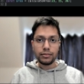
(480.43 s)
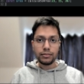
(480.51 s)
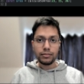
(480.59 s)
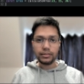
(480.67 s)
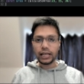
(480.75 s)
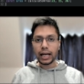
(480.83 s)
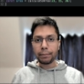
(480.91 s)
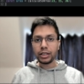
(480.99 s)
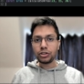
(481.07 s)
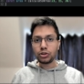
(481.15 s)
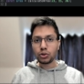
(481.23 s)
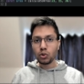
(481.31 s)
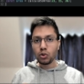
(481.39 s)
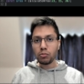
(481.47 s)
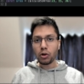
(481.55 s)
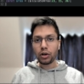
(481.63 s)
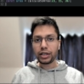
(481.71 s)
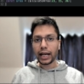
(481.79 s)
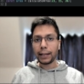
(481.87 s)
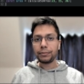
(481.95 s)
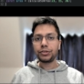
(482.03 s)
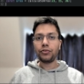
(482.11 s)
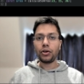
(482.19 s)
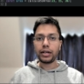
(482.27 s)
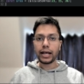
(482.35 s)
This happens two more times
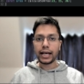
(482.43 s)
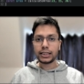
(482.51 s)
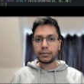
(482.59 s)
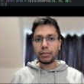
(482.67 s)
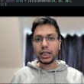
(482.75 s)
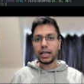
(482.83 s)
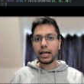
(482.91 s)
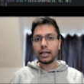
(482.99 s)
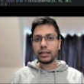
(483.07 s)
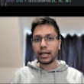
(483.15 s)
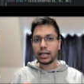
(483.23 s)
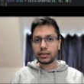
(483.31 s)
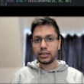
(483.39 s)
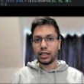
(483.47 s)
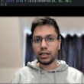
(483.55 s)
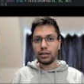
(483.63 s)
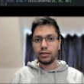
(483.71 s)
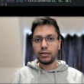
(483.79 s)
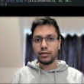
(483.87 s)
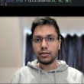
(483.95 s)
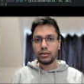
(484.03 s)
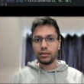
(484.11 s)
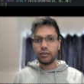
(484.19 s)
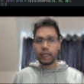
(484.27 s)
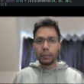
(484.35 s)
for SB and SC.
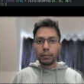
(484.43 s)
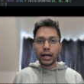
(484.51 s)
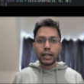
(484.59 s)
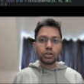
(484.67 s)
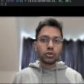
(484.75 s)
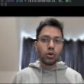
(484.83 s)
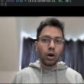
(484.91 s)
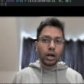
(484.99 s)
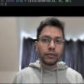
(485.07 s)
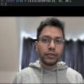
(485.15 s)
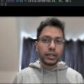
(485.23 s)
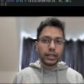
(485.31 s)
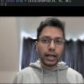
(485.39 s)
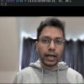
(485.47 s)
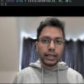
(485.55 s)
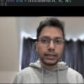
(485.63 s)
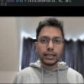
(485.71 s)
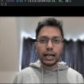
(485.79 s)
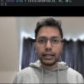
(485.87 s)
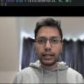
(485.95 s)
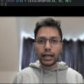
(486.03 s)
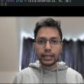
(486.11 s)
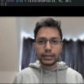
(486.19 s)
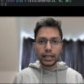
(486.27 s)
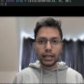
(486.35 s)
Then multiply is called with S and
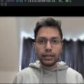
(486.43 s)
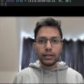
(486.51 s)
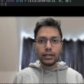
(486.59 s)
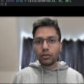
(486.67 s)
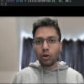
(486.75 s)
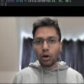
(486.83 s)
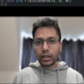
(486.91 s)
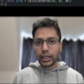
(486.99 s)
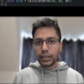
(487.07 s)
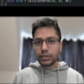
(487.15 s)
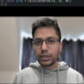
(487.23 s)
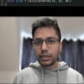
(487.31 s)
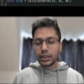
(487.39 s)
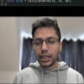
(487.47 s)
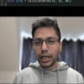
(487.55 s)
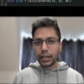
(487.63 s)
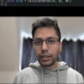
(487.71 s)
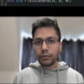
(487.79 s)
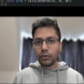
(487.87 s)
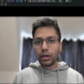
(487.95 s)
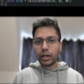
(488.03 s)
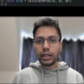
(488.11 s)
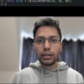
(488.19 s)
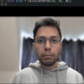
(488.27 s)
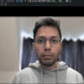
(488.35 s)
SA Context is created for
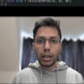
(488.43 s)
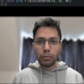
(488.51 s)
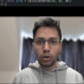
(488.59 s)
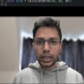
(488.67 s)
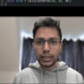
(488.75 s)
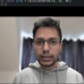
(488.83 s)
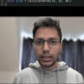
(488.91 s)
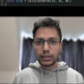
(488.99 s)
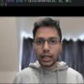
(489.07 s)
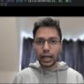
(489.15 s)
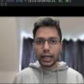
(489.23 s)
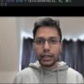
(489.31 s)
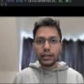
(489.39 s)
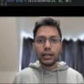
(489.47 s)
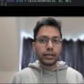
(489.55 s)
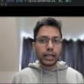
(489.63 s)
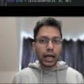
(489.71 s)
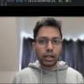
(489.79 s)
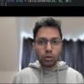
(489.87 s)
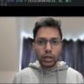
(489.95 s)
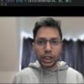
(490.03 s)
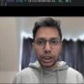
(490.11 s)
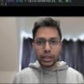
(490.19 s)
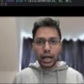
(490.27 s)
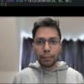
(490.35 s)
it, memory is assigned,
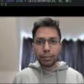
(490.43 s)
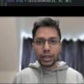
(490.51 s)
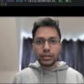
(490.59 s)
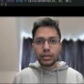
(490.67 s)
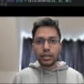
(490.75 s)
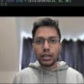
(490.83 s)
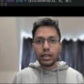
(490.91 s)
calculation happens,